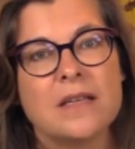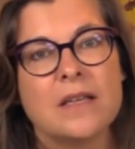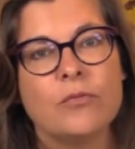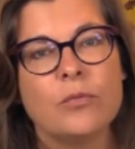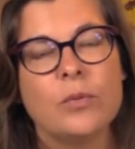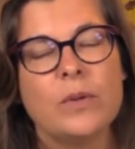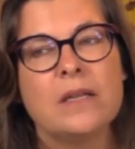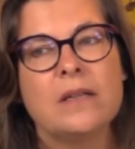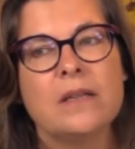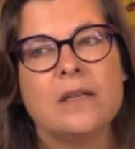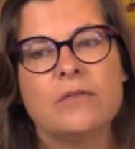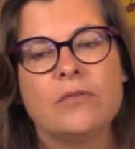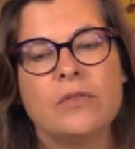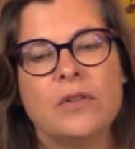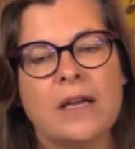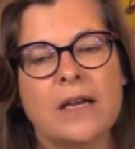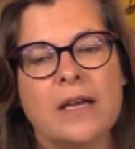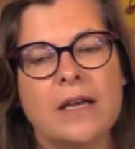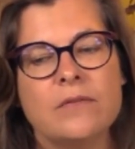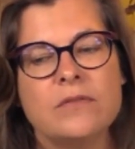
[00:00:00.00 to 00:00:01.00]
If we live
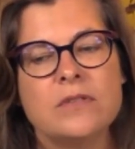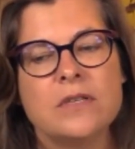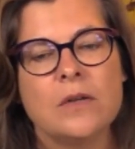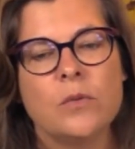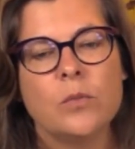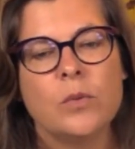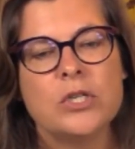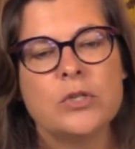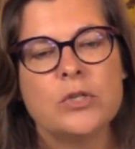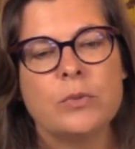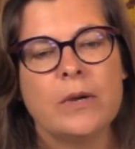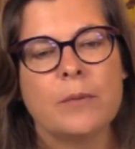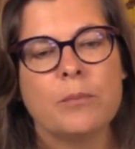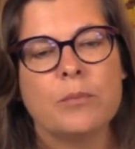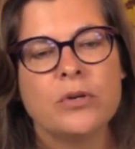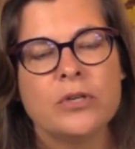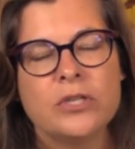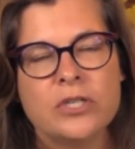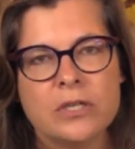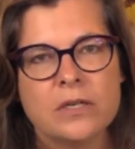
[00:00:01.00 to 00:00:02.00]
lives in which we are
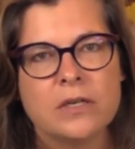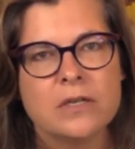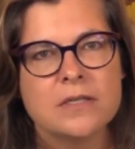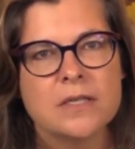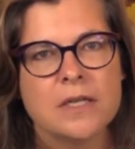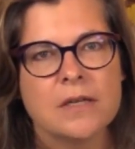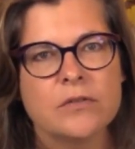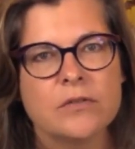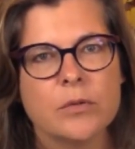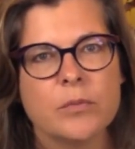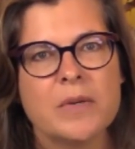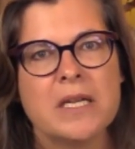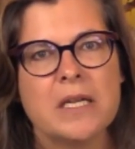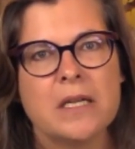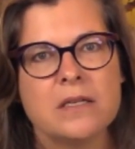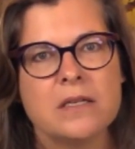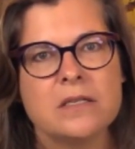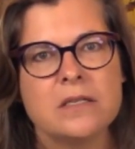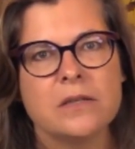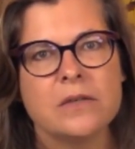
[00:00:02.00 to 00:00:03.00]
pushing ourselves where we
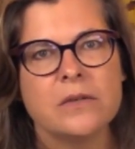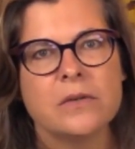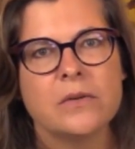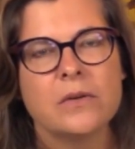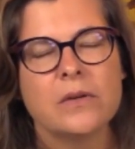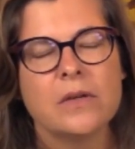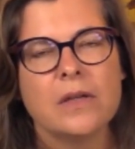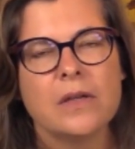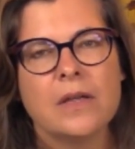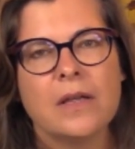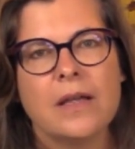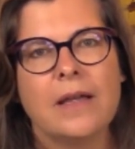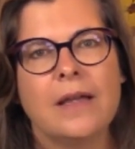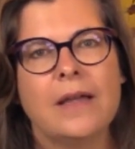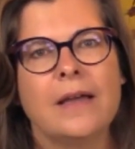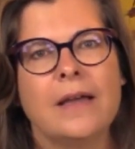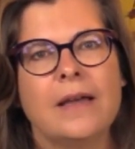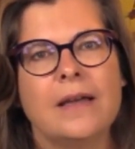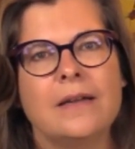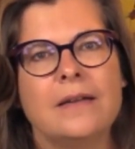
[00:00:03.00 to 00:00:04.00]
need to
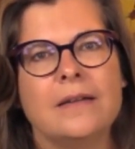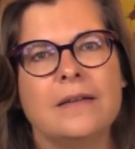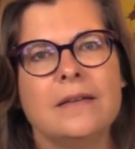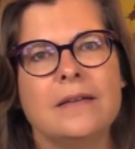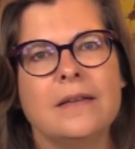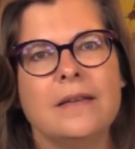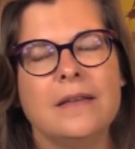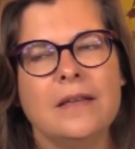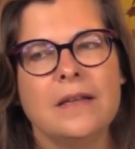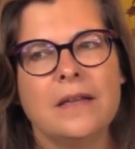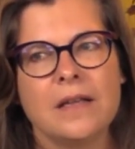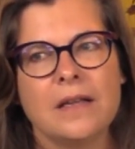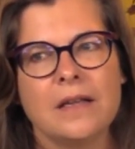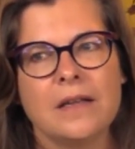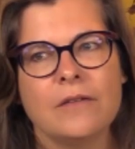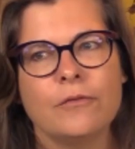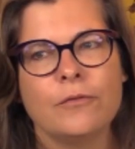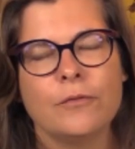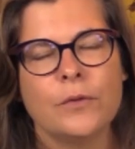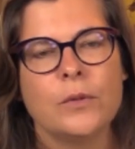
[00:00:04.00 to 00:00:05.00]
and
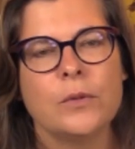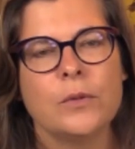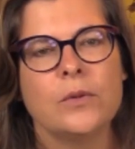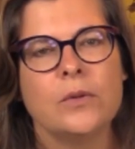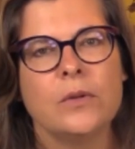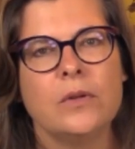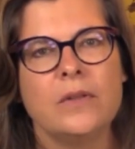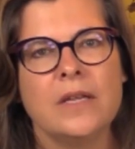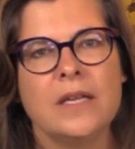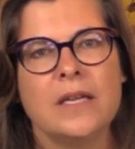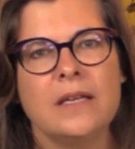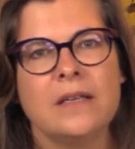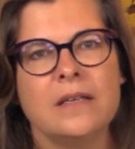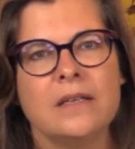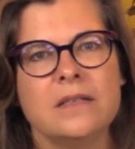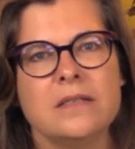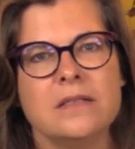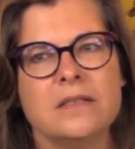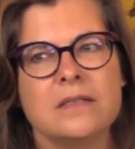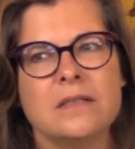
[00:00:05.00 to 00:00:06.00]
eating food that
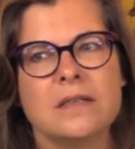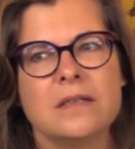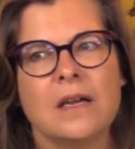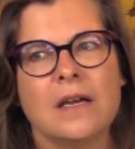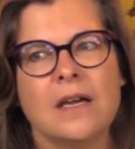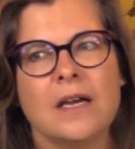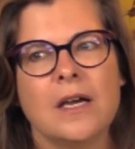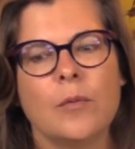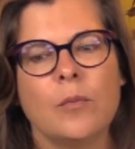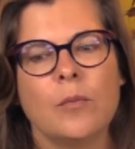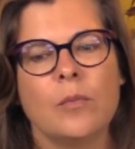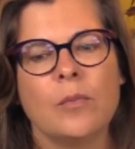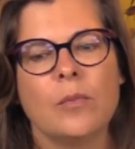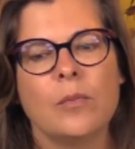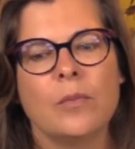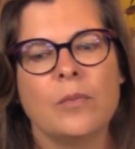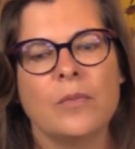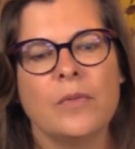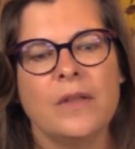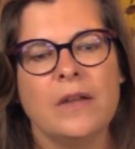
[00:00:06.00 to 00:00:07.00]
is
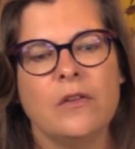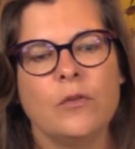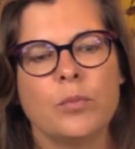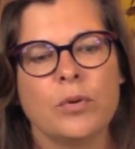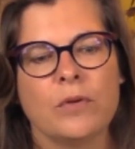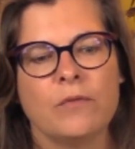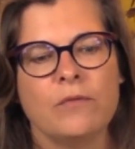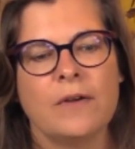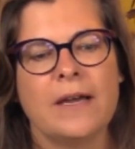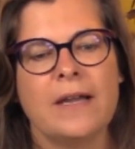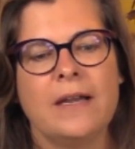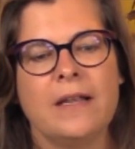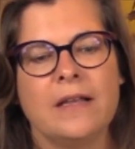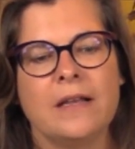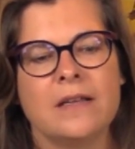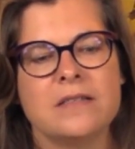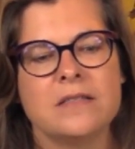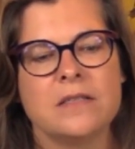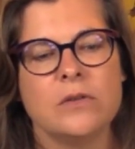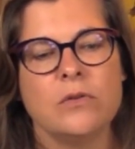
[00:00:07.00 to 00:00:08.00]
providing
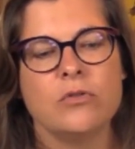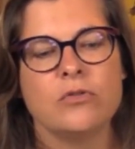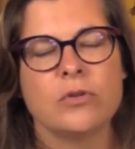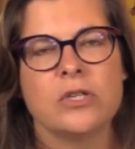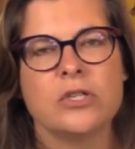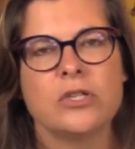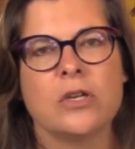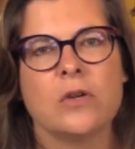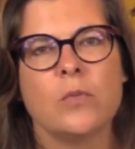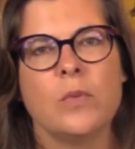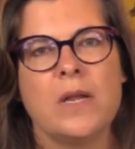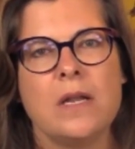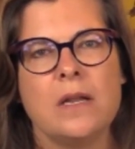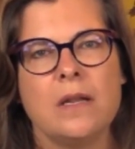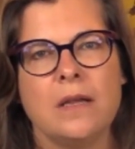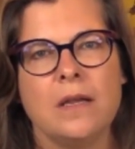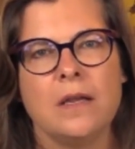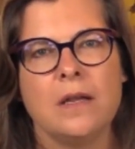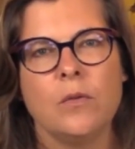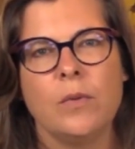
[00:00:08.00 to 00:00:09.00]
us the nutrition we
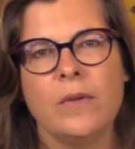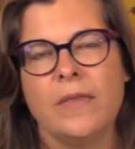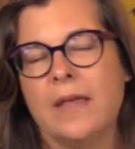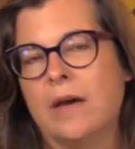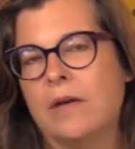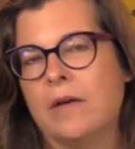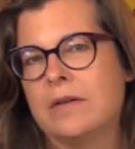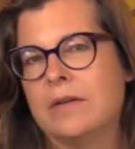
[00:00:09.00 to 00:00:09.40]
need without